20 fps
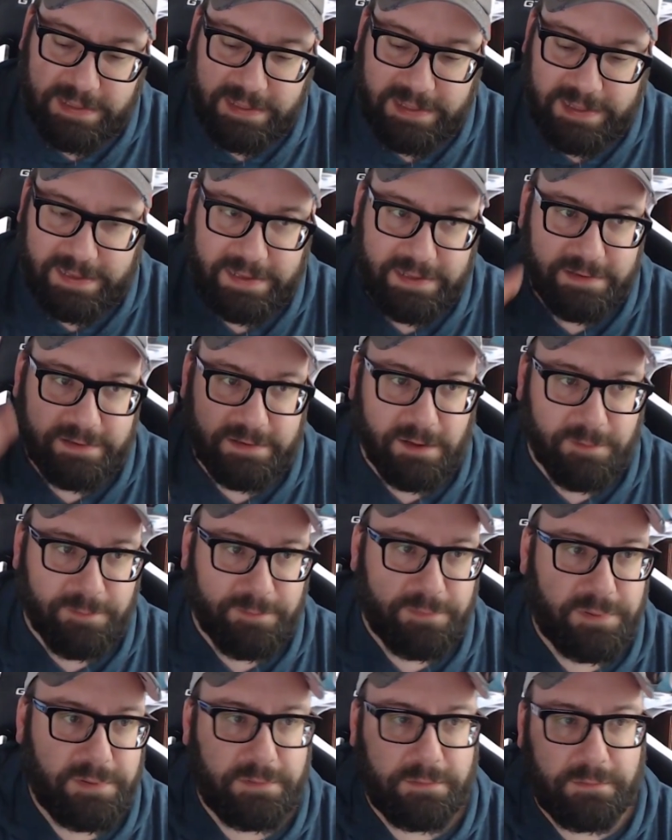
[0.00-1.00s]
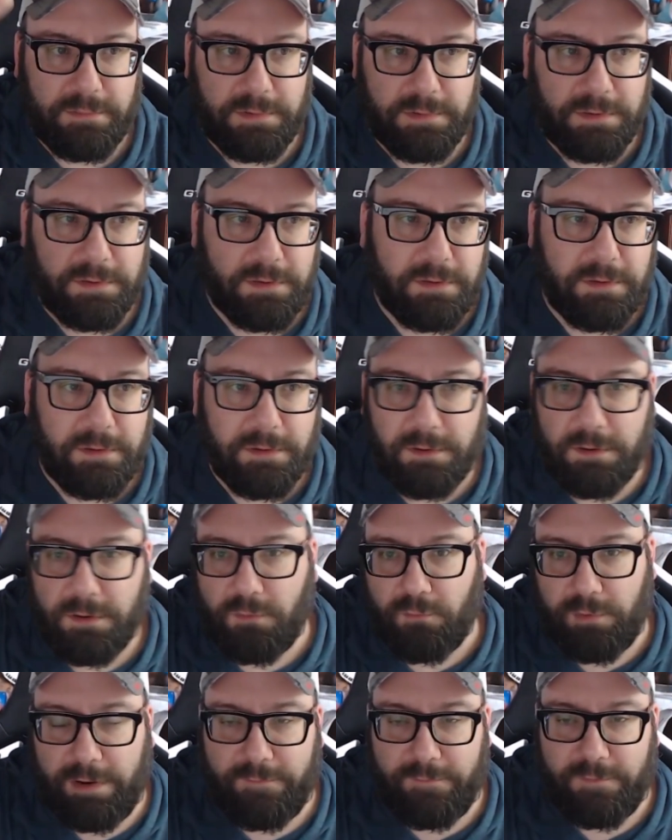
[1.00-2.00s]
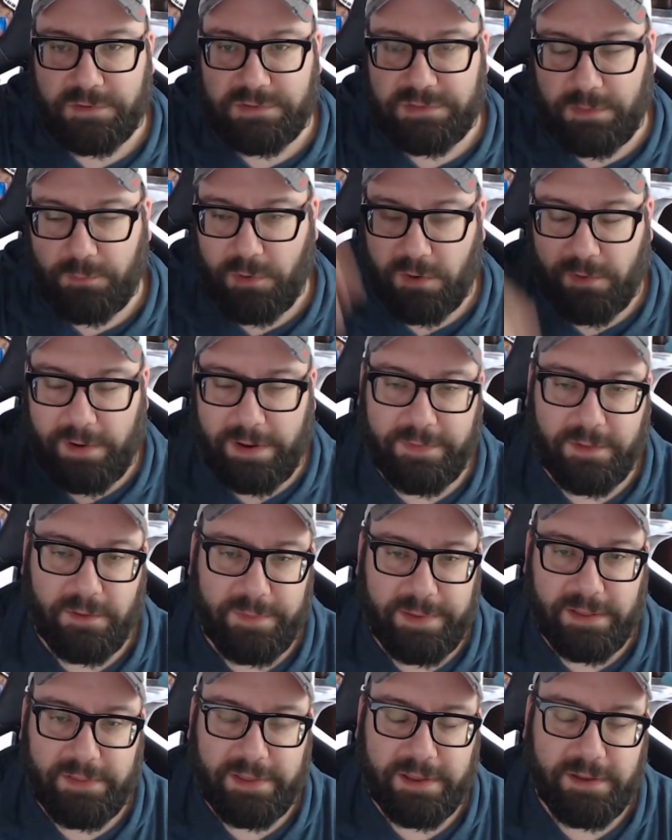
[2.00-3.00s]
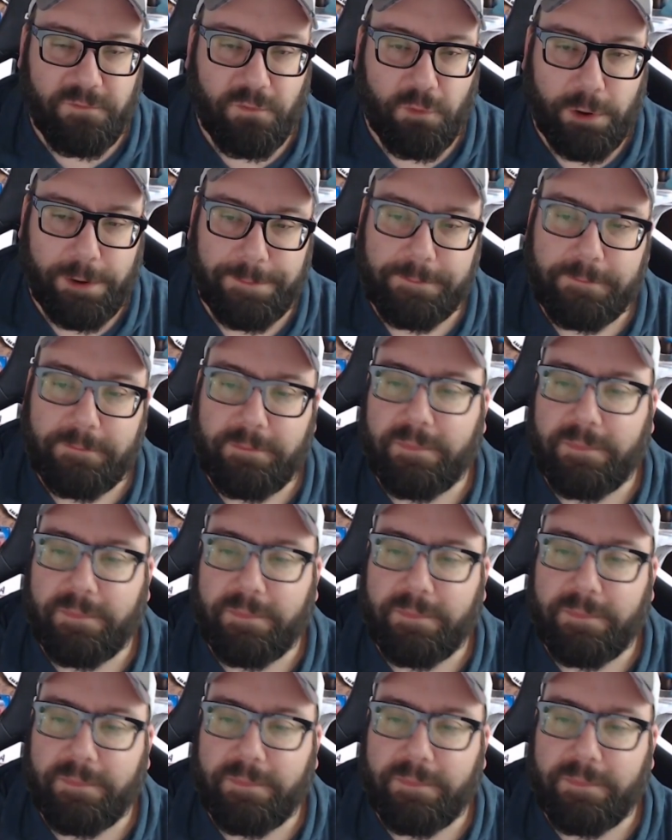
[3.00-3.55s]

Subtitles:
and up wherever, somewhere around, there'll be a link for it.